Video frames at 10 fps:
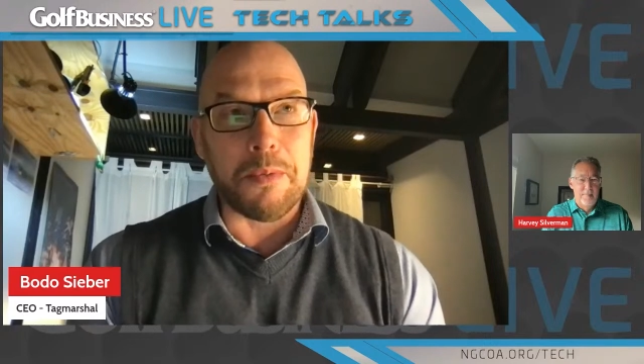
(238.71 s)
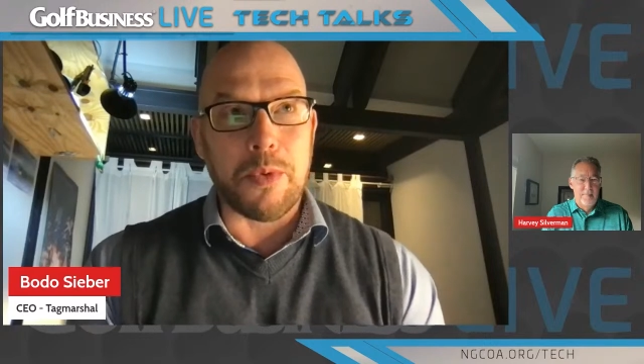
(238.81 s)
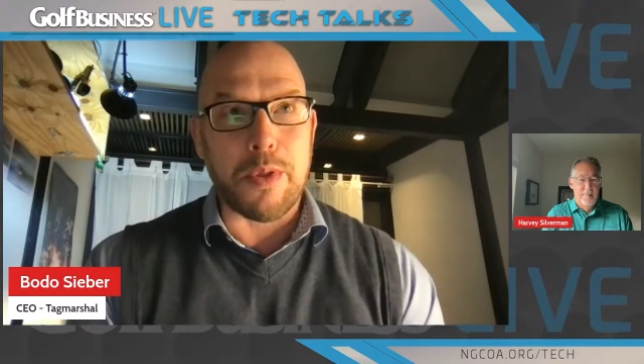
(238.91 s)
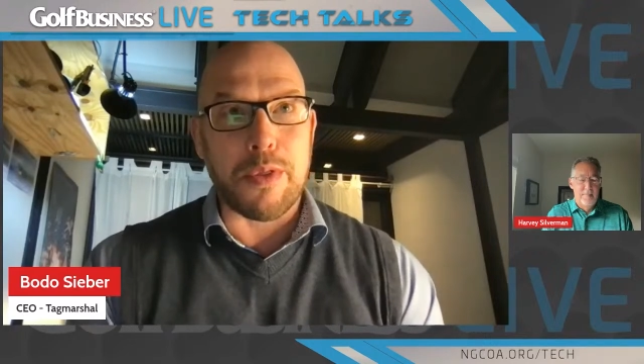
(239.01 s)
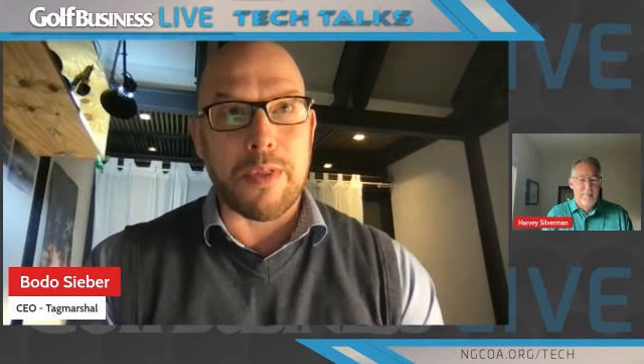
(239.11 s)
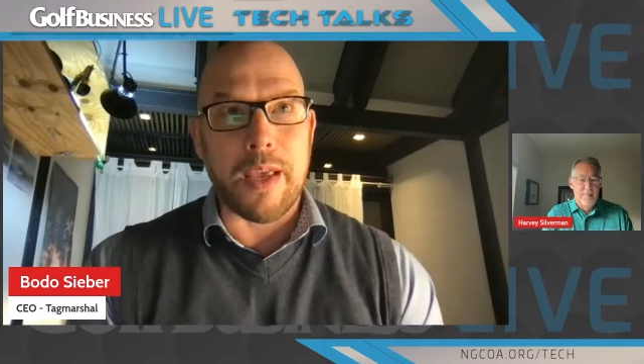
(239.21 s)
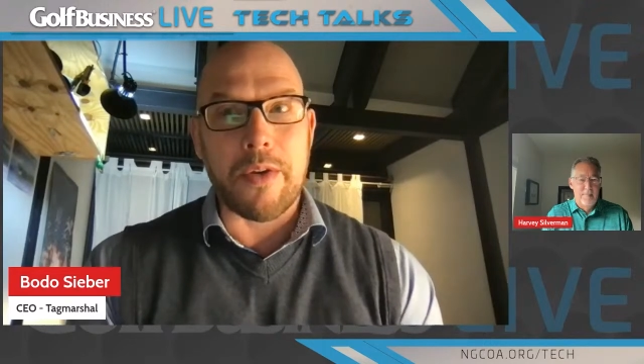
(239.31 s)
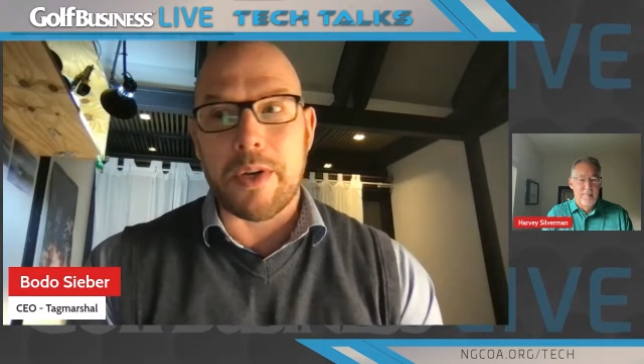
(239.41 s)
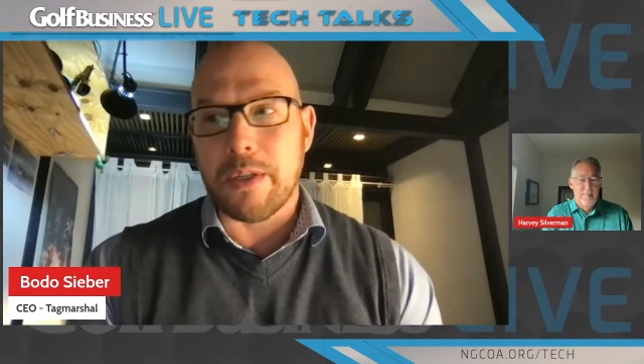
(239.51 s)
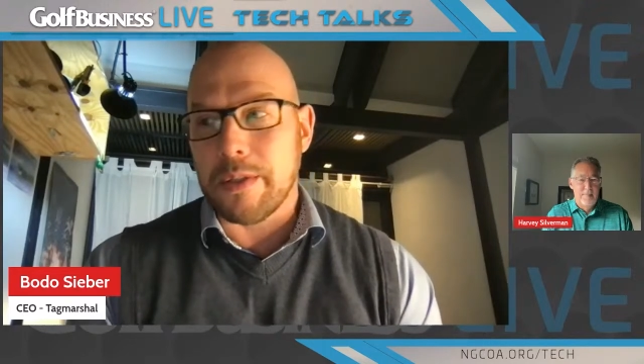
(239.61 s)
with
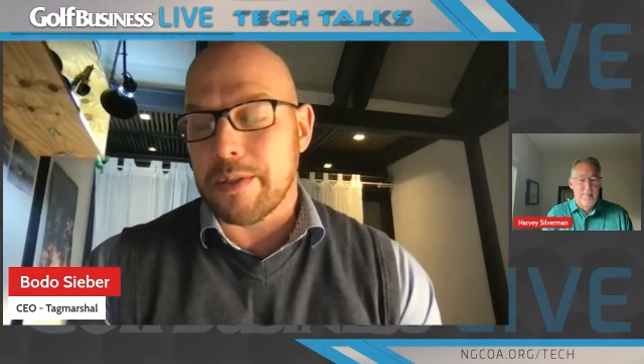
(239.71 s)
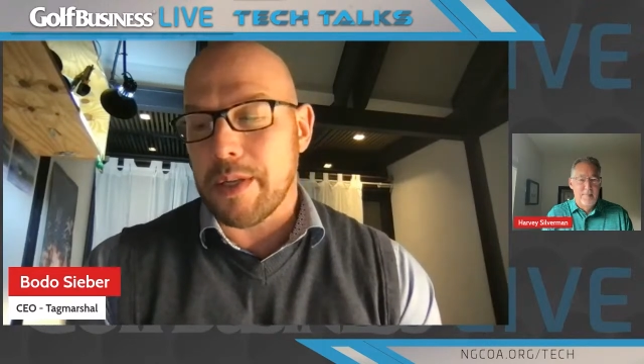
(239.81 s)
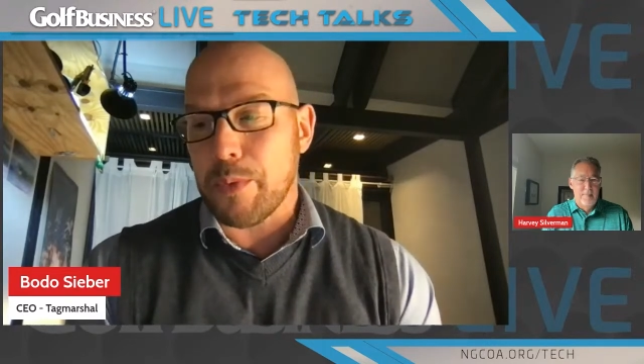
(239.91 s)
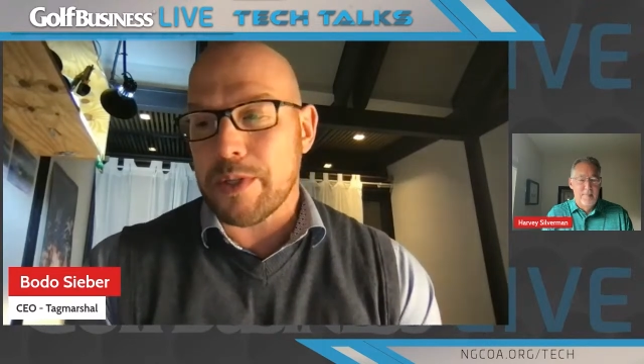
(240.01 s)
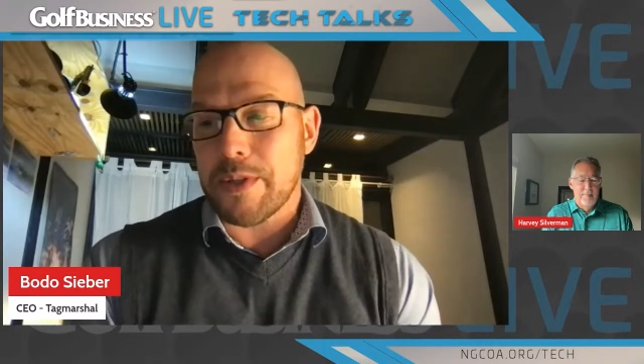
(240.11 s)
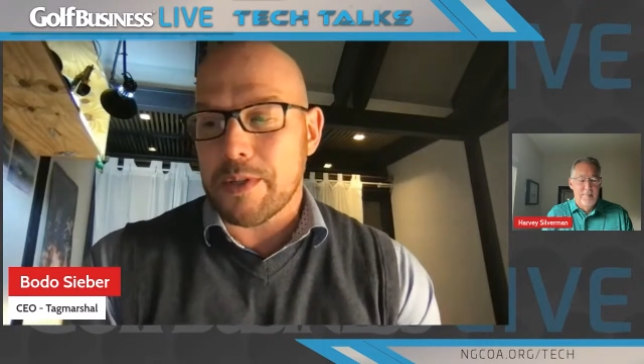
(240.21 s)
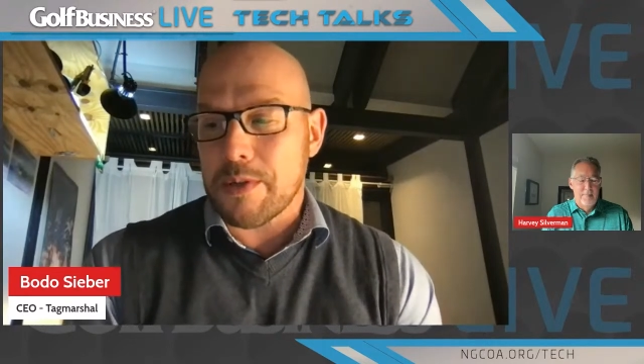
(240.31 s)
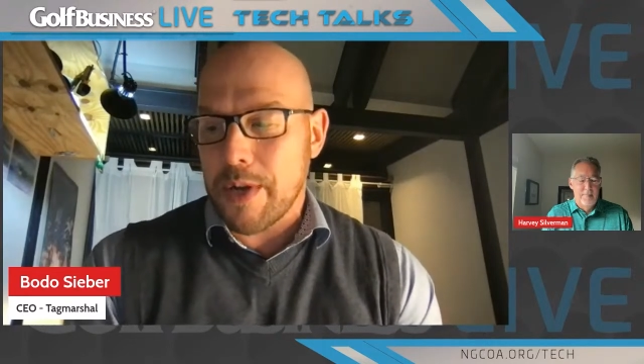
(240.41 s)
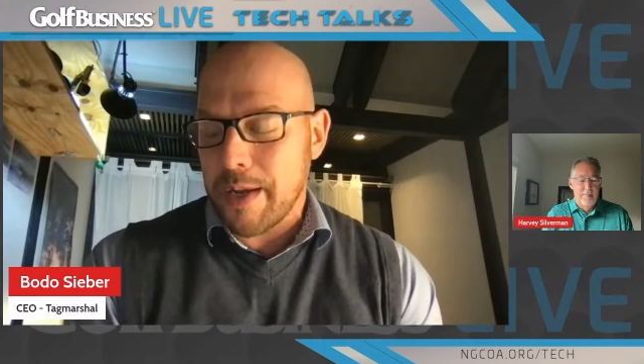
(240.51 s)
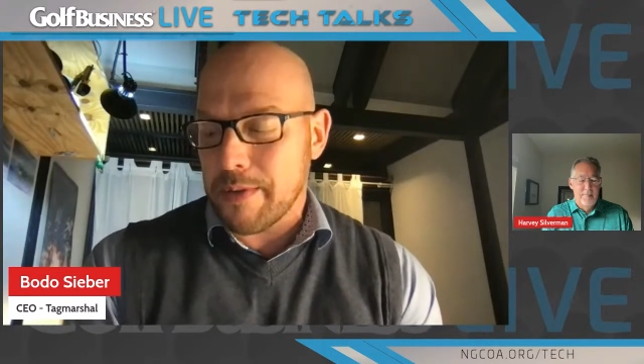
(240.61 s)
Erin Hills and Whistling
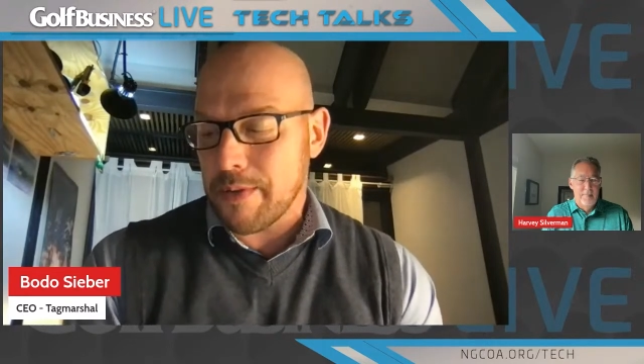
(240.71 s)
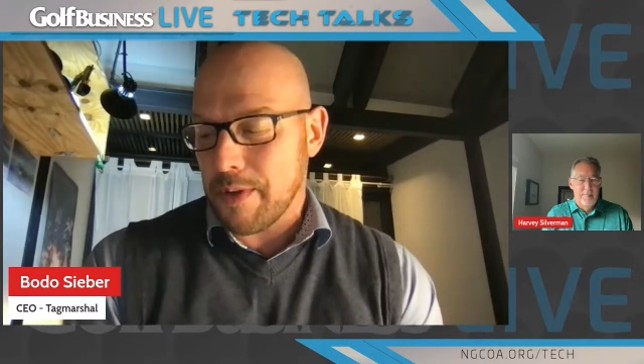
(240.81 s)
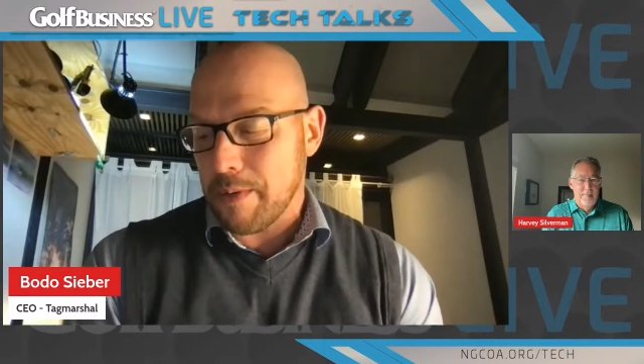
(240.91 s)
Straits,